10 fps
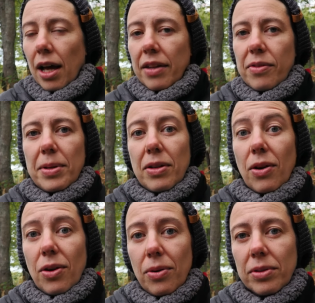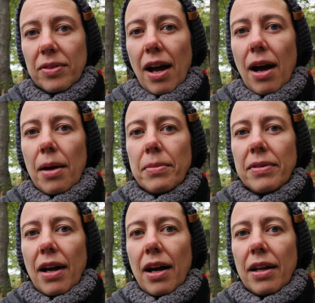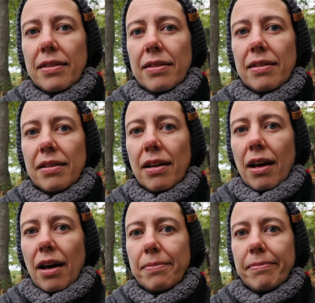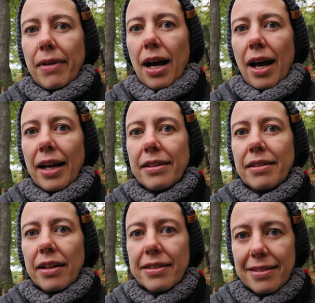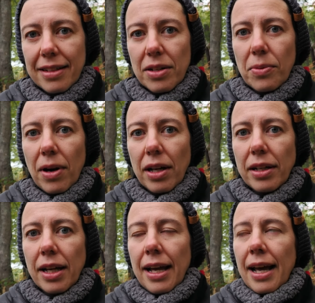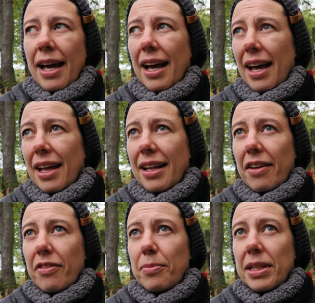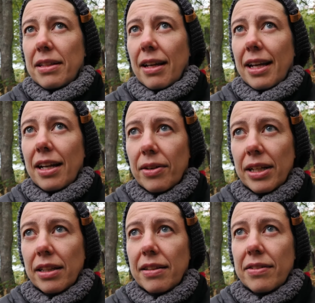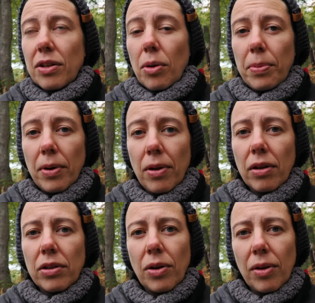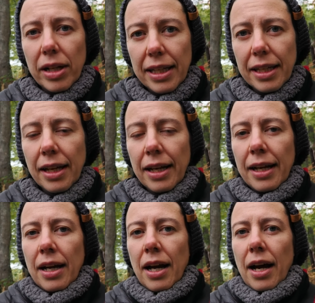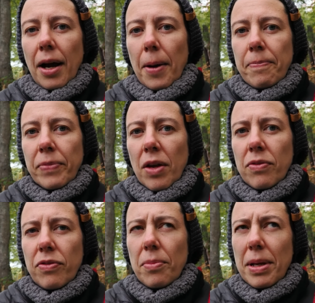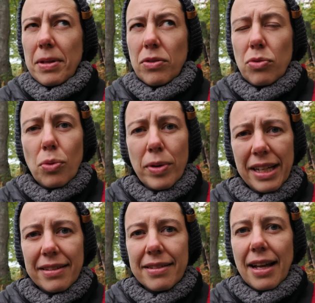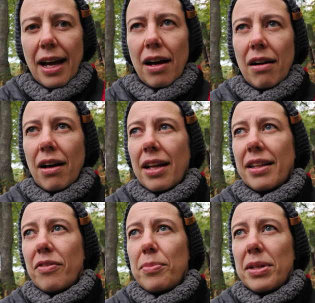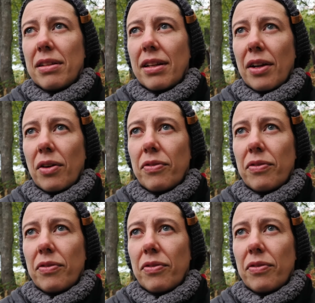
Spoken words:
It's been a long time that I had not seen one, and I've been hearing this couple calling for maybe 2 weeks now, and they've been kind of